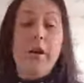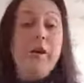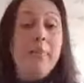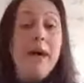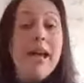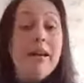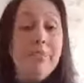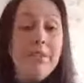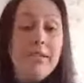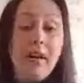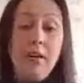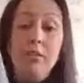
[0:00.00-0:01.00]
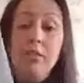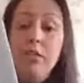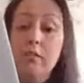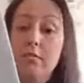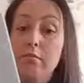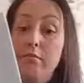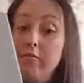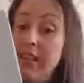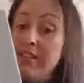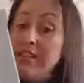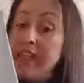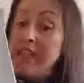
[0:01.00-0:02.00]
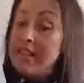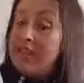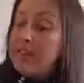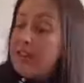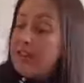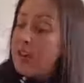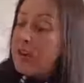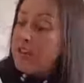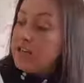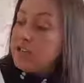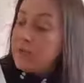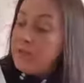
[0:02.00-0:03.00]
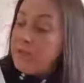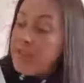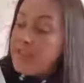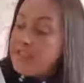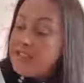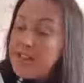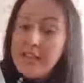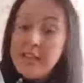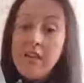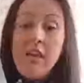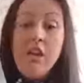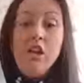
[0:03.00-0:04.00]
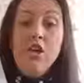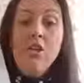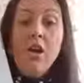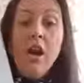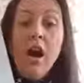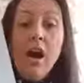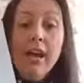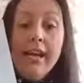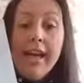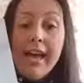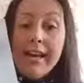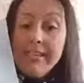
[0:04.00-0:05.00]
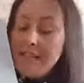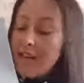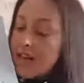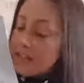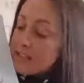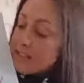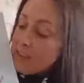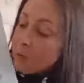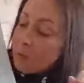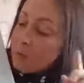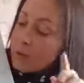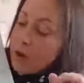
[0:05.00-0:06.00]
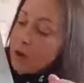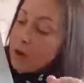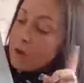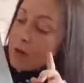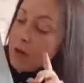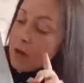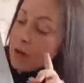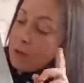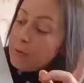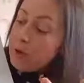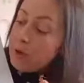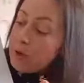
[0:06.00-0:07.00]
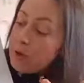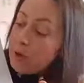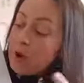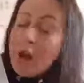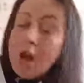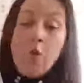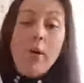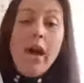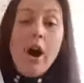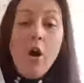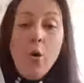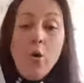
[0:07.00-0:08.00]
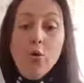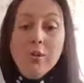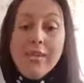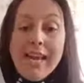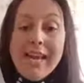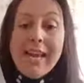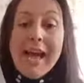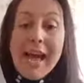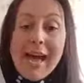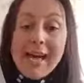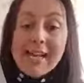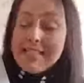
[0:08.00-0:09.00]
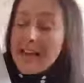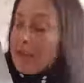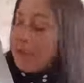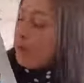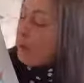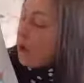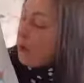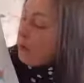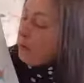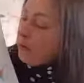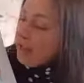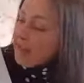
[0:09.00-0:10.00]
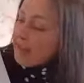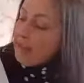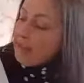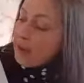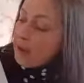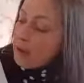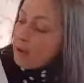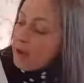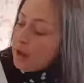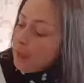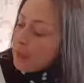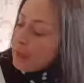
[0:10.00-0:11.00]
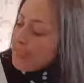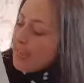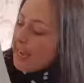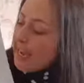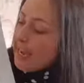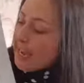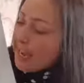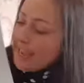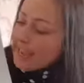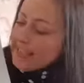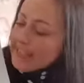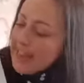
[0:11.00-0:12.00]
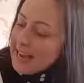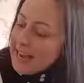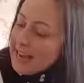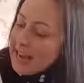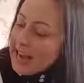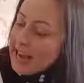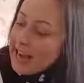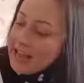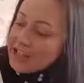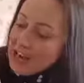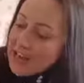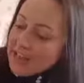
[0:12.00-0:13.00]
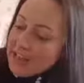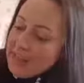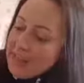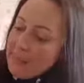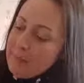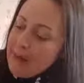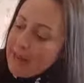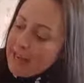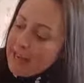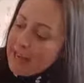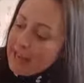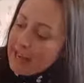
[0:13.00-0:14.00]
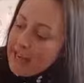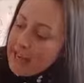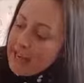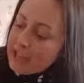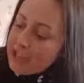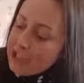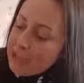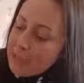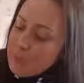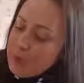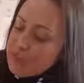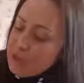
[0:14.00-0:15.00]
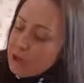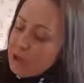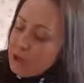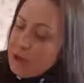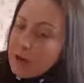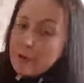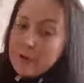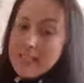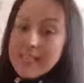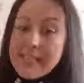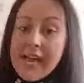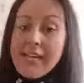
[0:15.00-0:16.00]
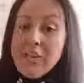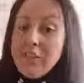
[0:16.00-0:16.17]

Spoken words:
But the paper dolls, they sang to that dinosaur and they said, you can't get us, oh no, no, no. We're holding hands and we won't let go. We're Ticky and Tacky and Jackie the Backy and Jim with two noses